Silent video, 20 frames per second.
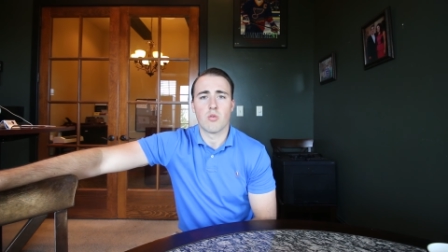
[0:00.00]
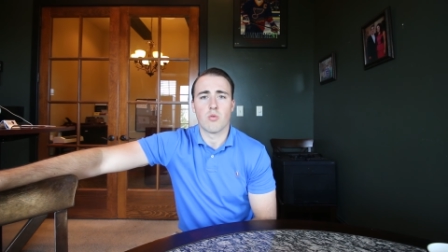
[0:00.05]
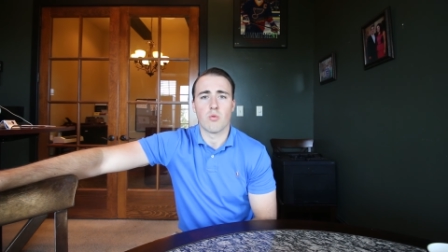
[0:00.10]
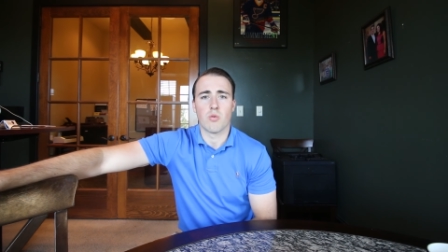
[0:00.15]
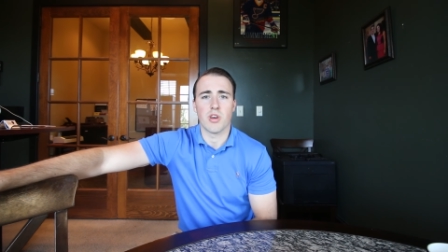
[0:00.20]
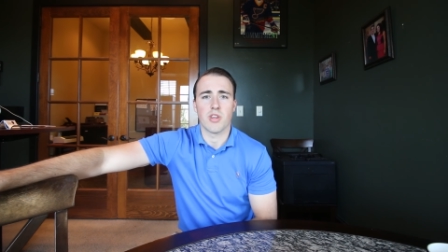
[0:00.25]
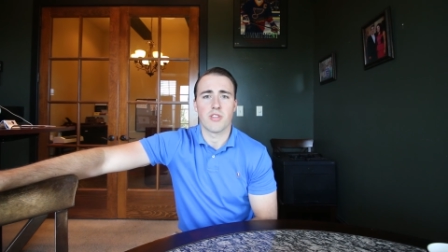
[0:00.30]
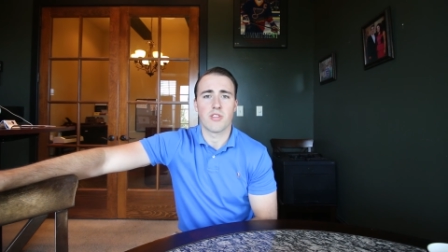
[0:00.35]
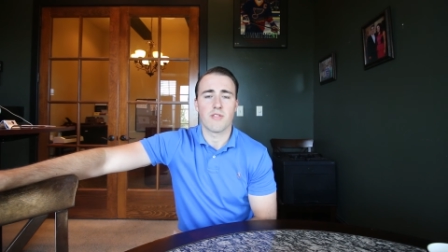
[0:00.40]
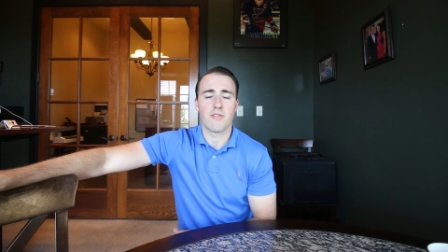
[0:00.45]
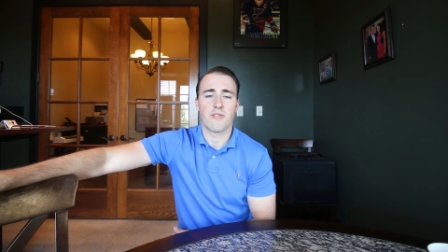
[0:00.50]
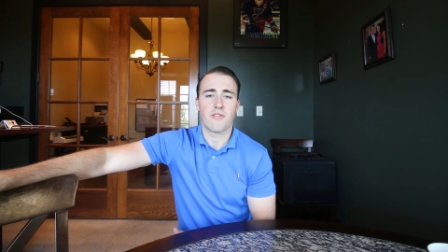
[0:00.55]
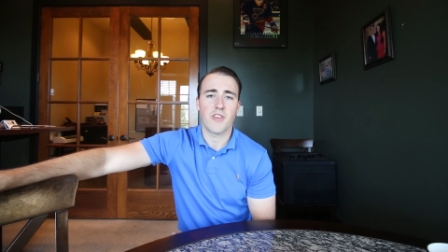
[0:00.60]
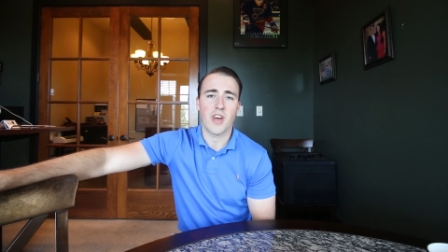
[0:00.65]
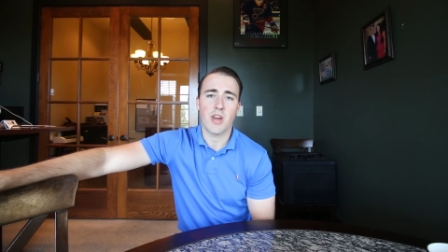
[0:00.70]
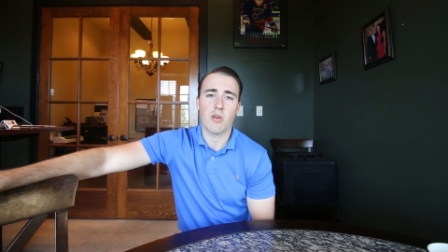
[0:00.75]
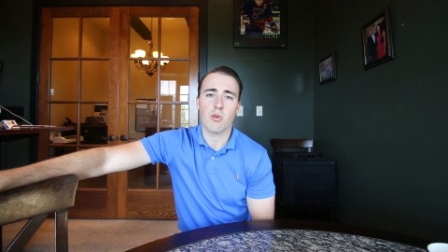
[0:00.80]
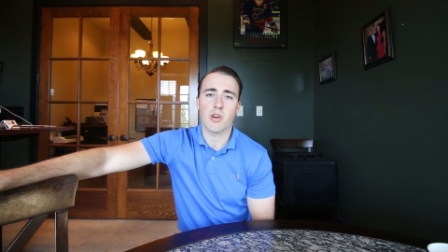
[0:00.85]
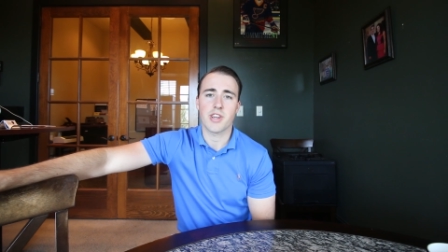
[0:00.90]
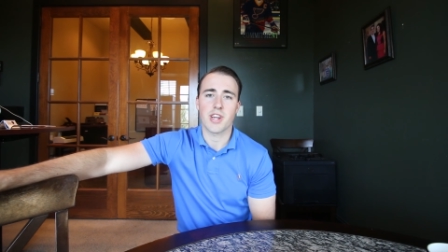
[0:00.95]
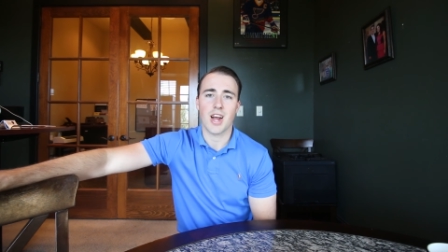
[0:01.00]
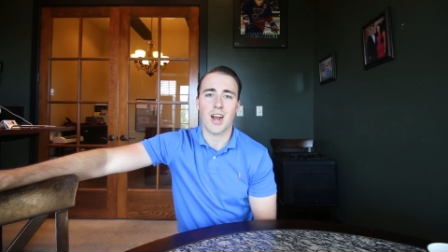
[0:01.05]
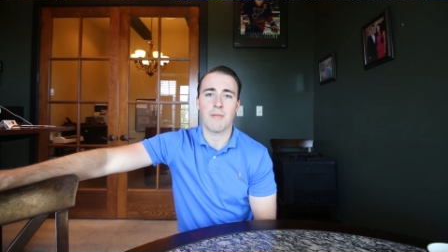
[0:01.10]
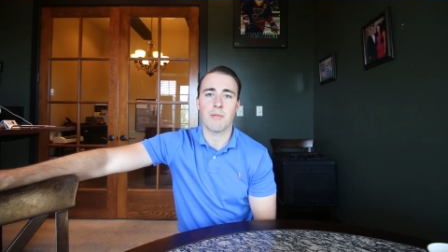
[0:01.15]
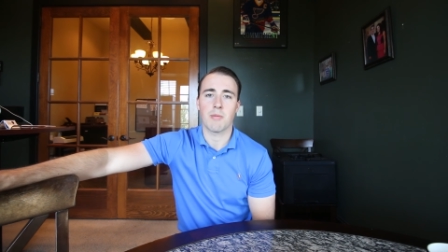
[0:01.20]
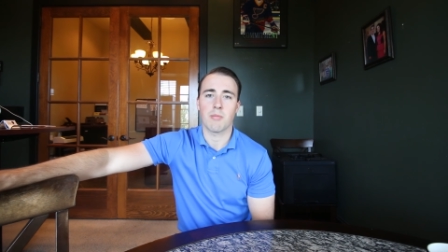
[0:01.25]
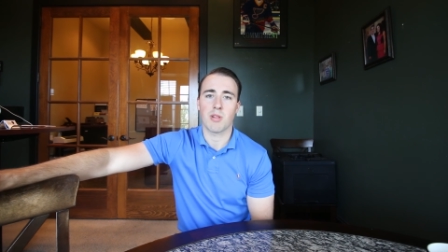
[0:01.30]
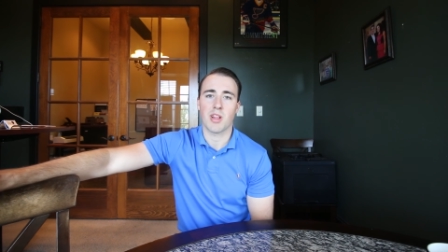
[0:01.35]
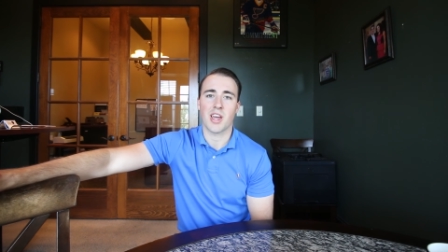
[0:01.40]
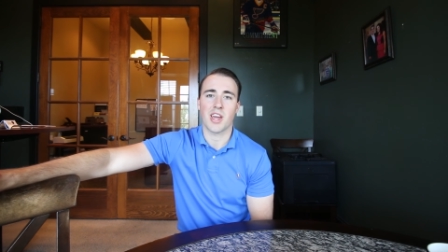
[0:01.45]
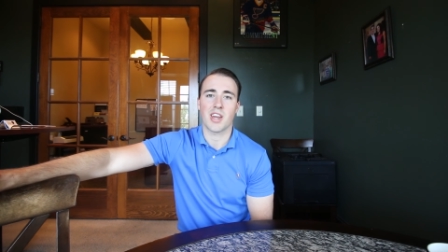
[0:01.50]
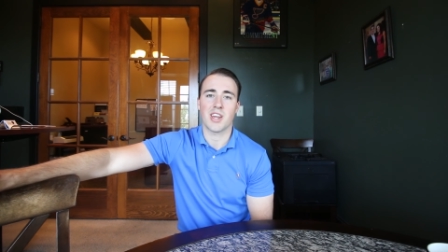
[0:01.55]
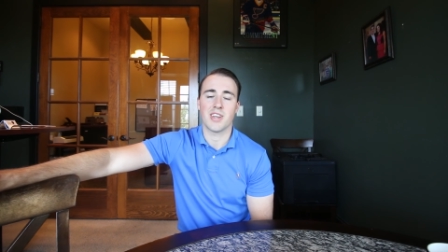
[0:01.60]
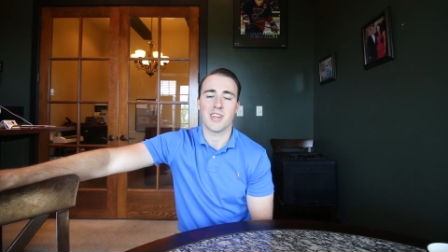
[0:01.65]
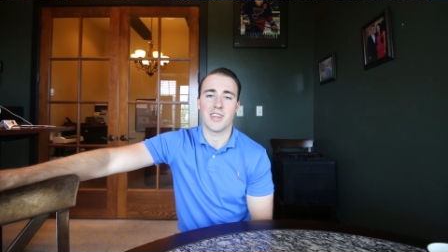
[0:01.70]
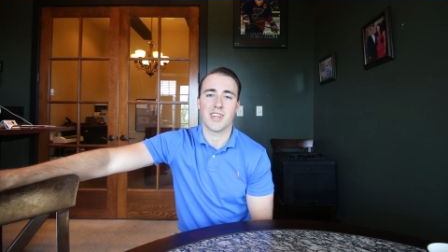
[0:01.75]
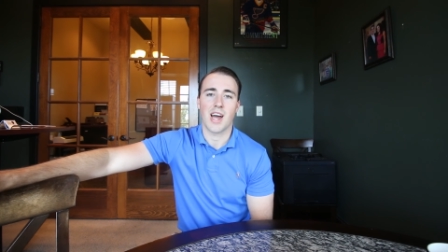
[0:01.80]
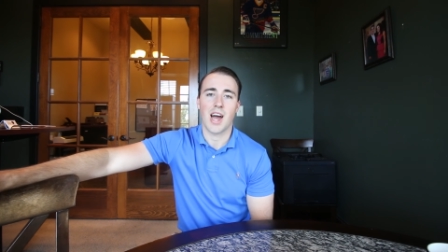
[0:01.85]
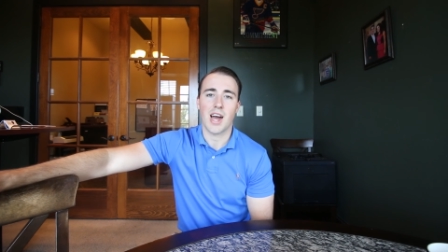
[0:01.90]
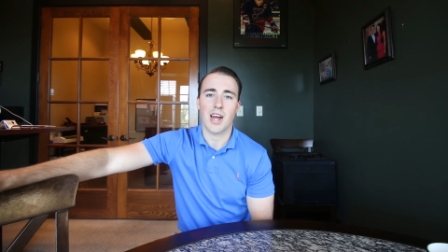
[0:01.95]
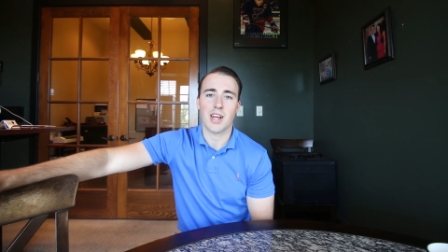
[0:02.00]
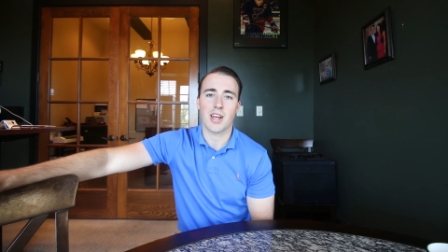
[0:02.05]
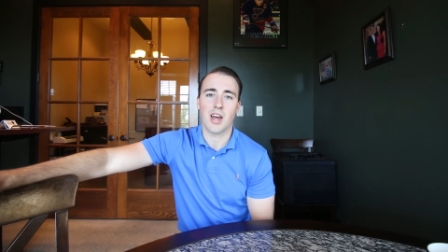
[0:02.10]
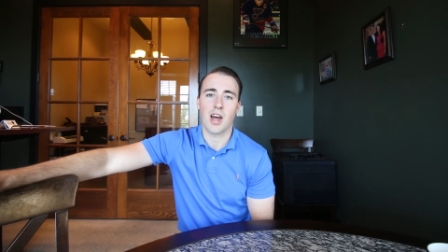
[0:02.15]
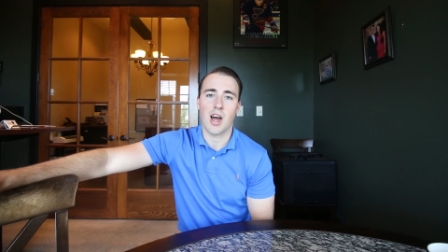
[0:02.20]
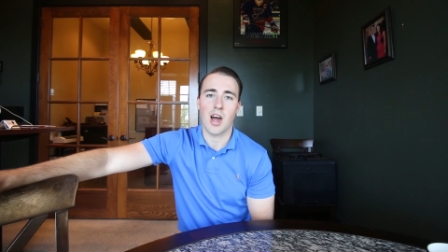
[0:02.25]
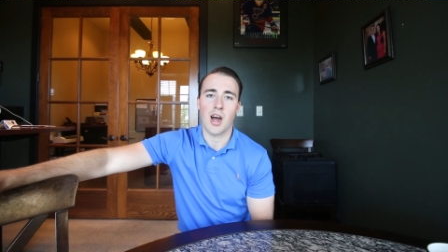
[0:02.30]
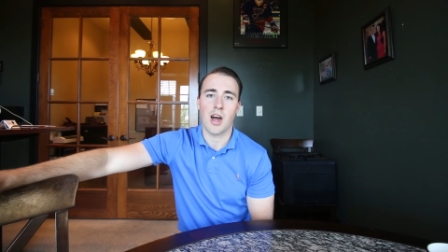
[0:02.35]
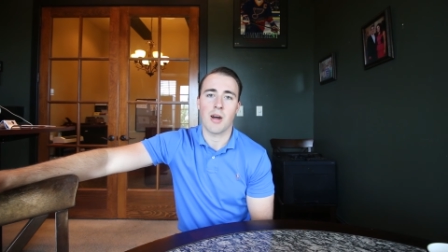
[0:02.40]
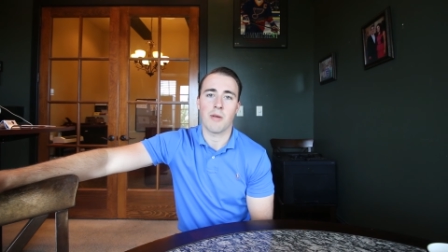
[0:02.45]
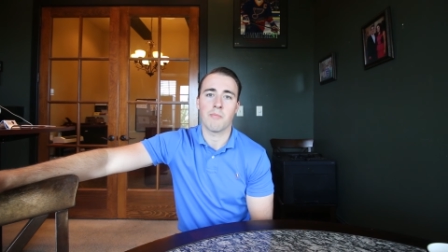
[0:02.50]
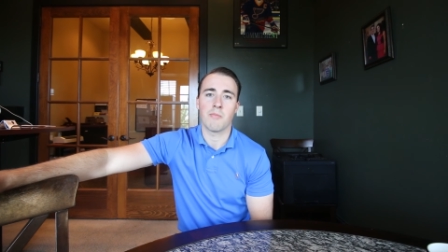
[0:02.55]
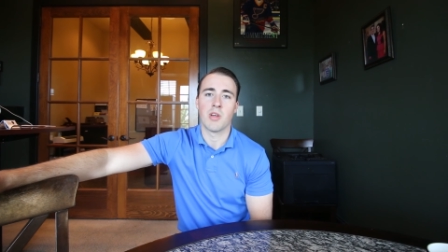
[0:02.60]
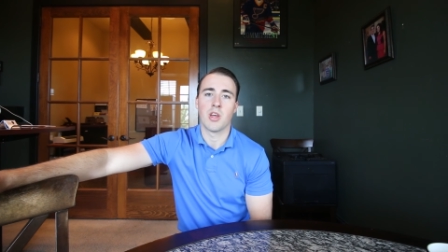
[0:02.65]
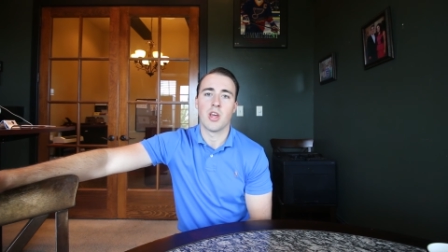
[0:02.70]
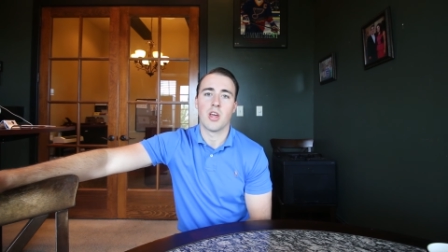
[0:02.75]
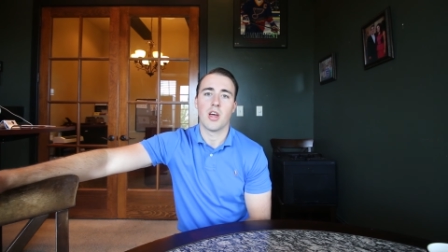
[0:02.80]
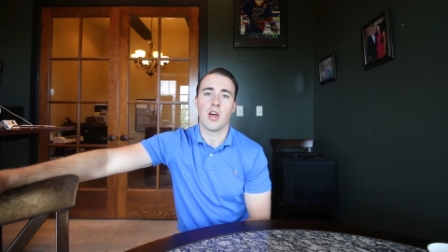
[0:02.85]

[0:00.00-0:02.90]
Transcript: with Fed Retirement Planning dot com.